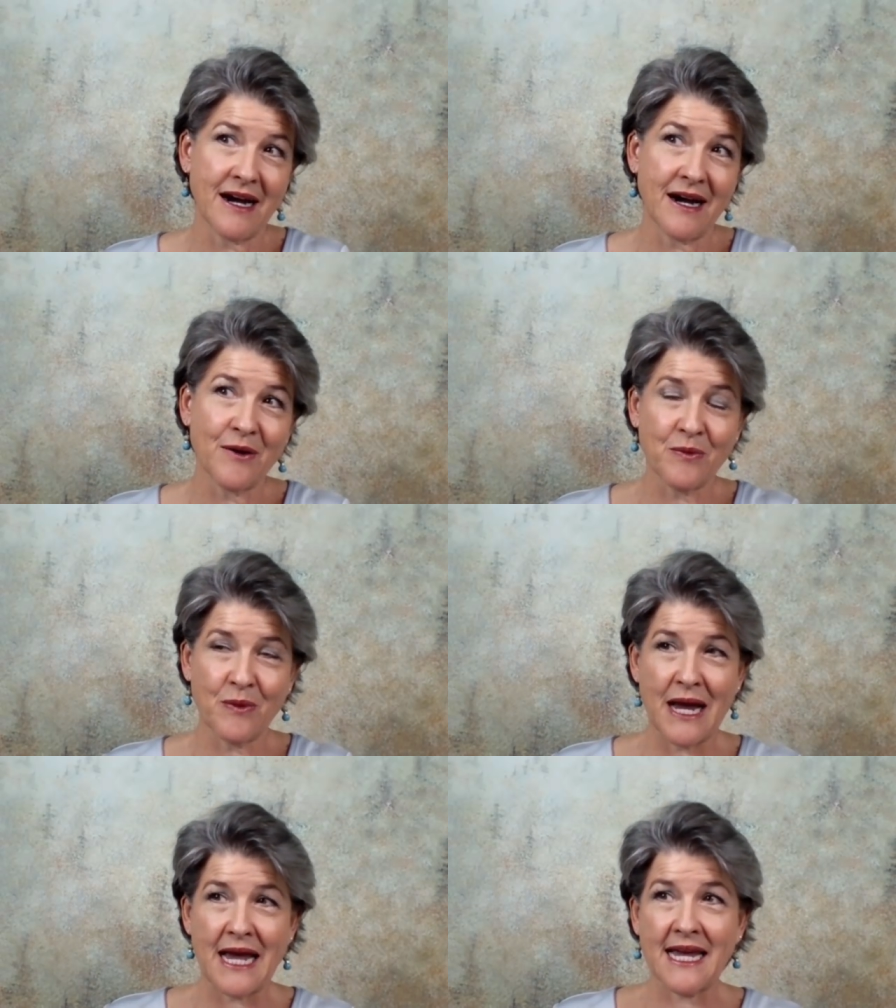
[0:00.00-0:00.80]
a
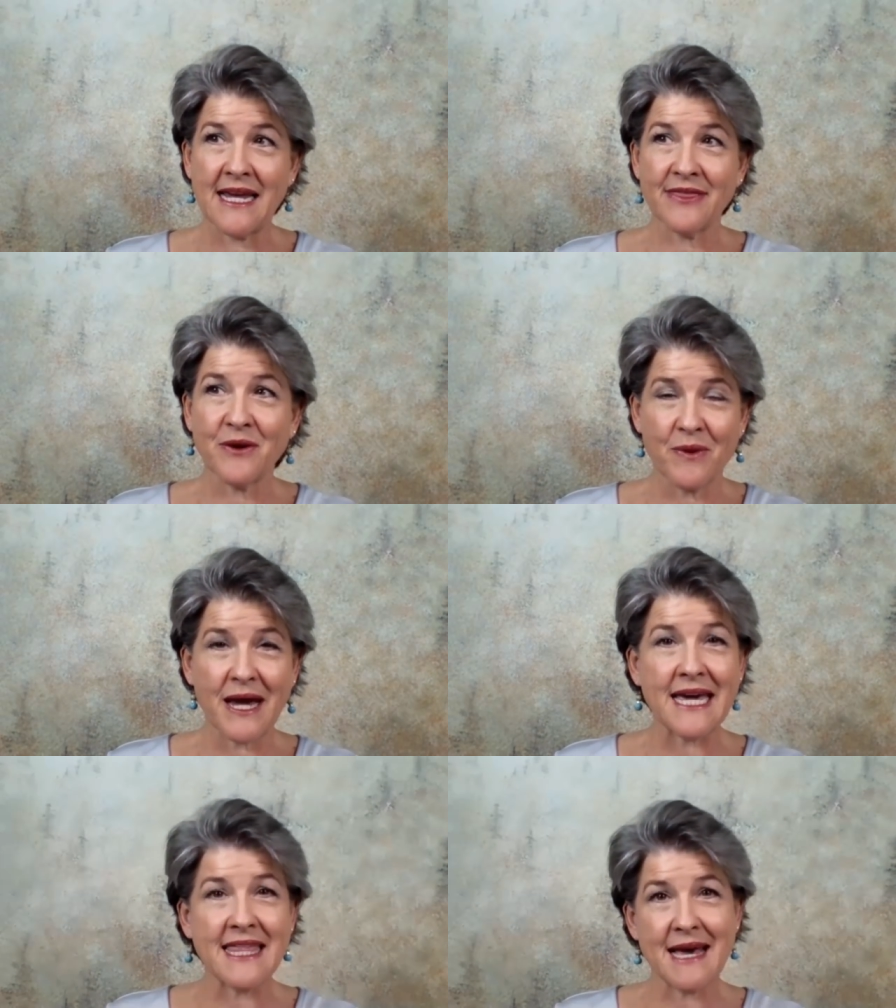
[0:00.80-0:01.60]
way the
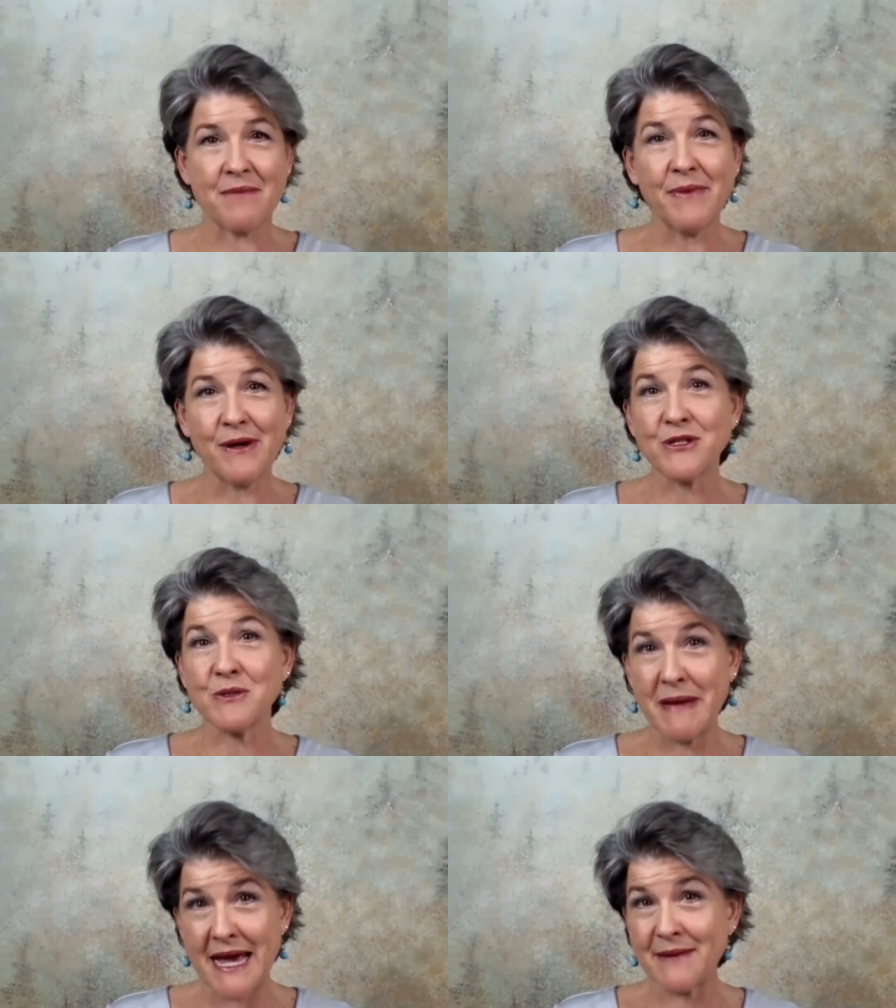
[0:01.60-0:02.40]
way that
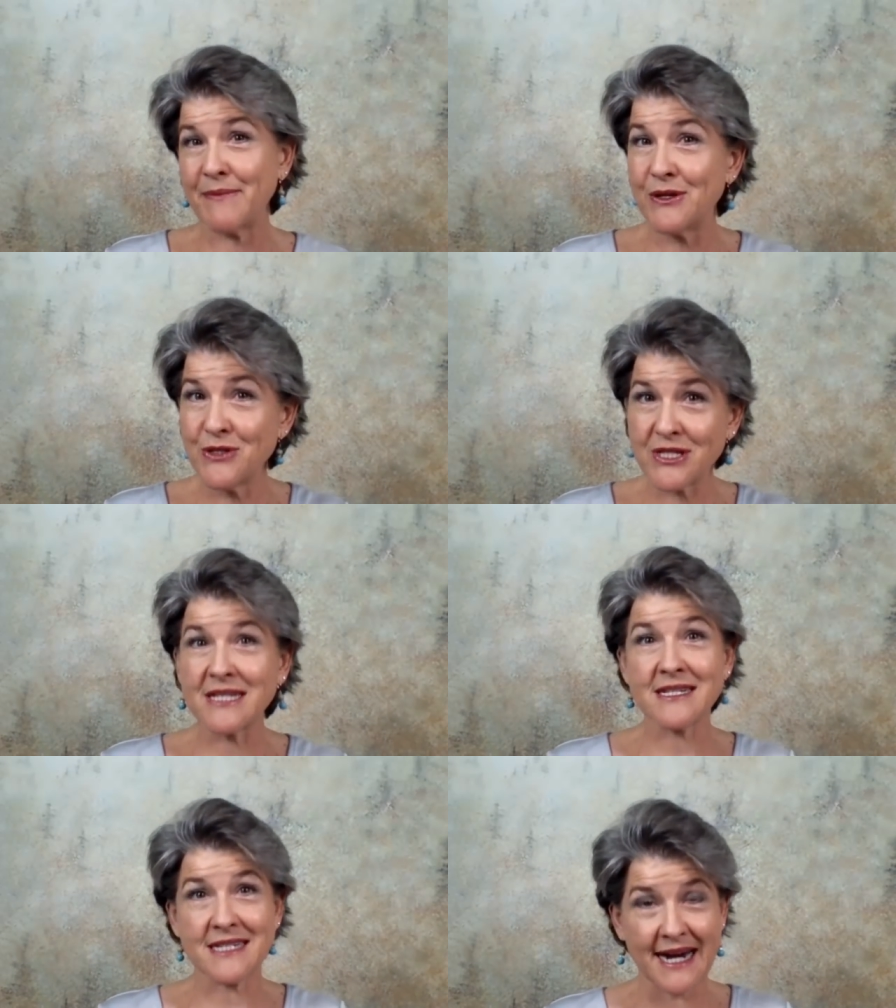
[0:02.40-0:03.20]
most men most
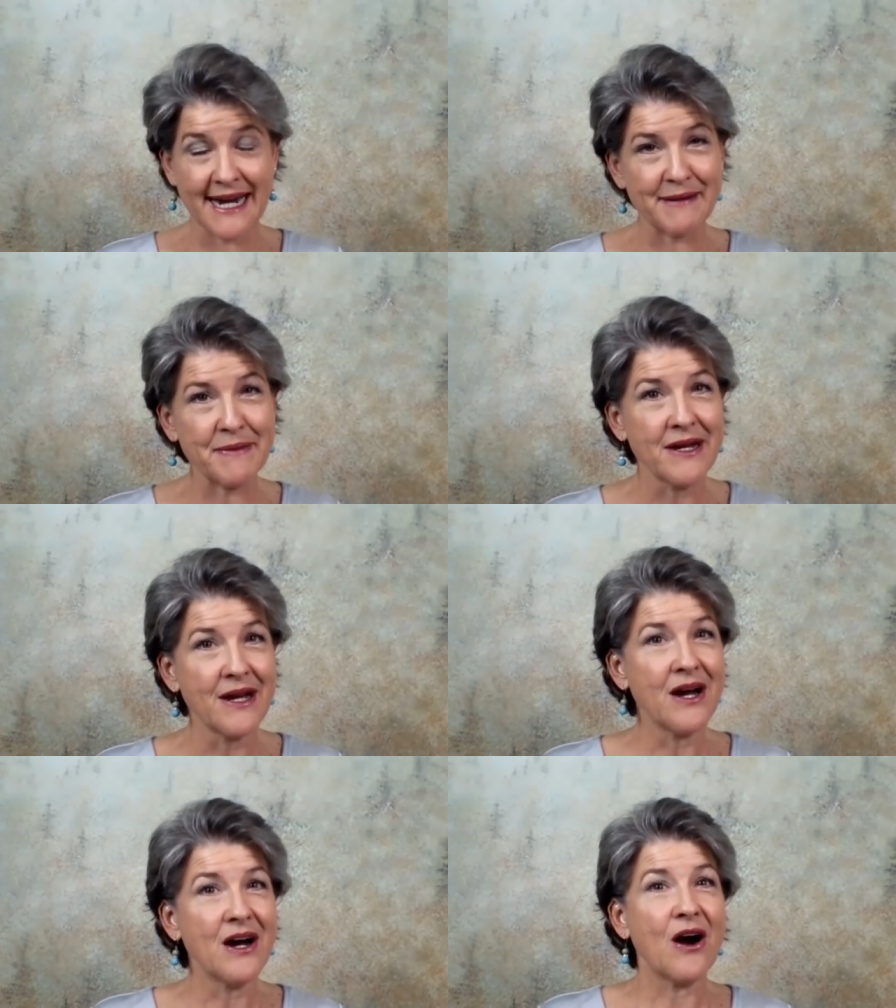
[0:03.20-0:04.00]
of the time
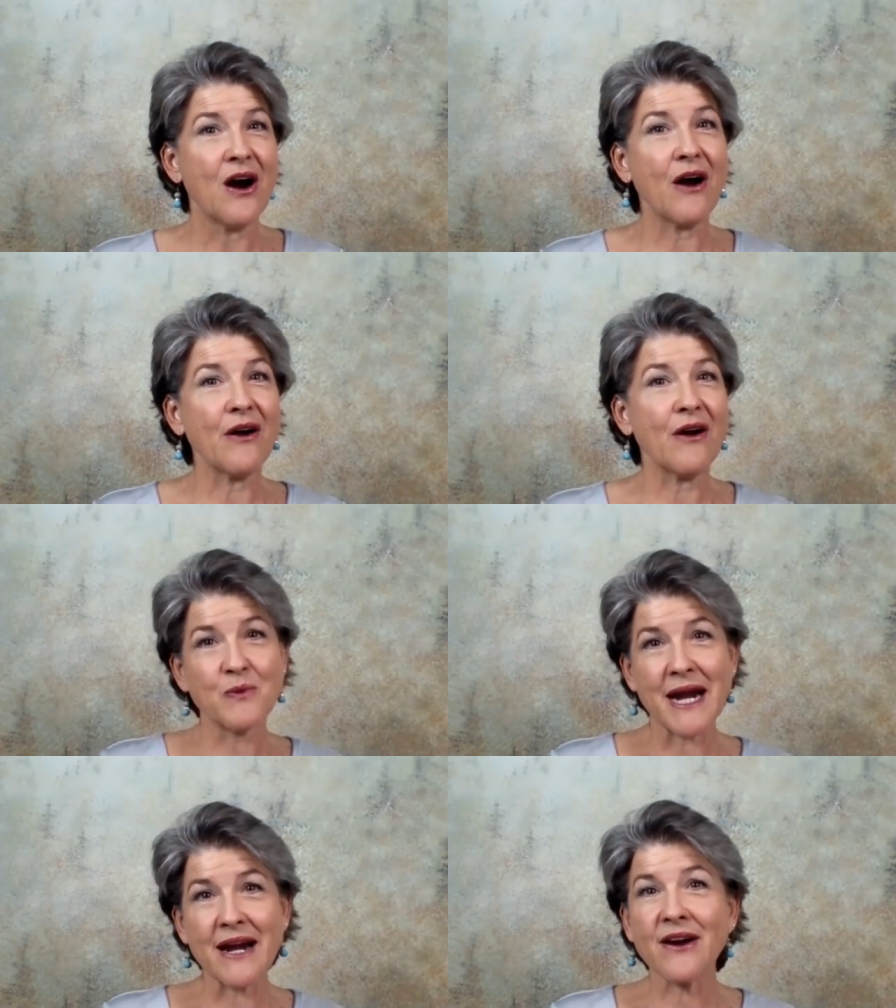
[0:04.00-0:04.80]
are
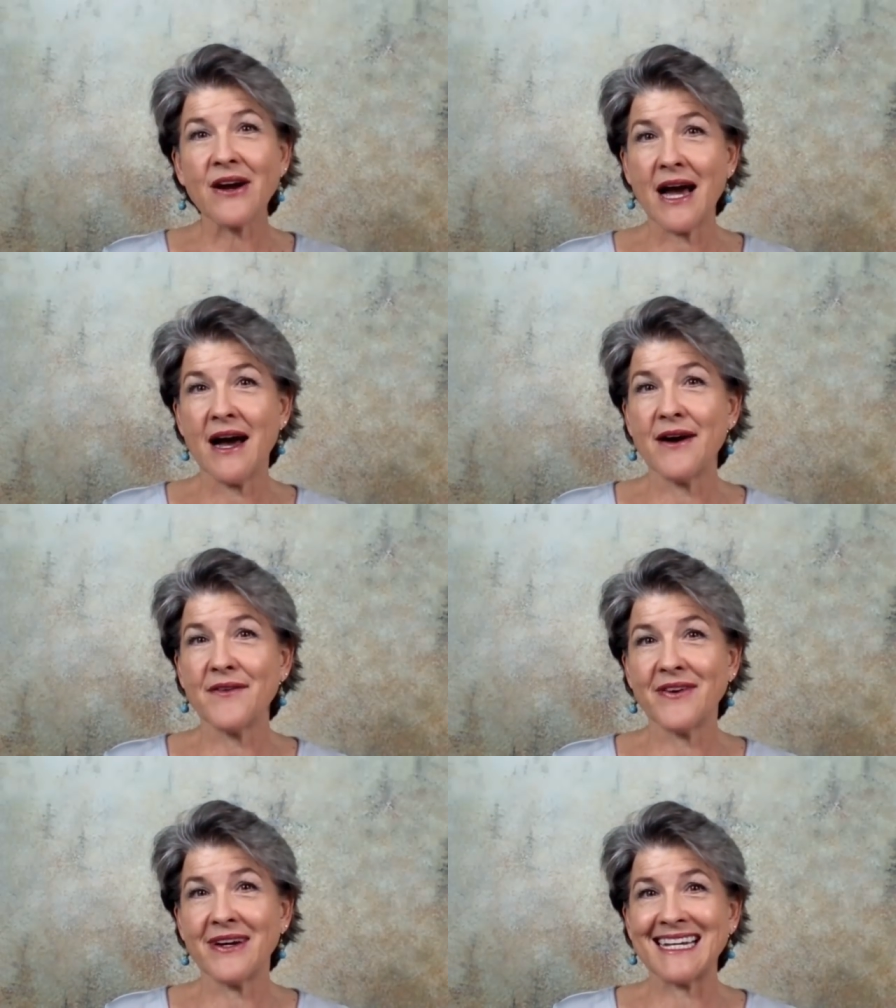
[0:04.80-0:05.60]
aware of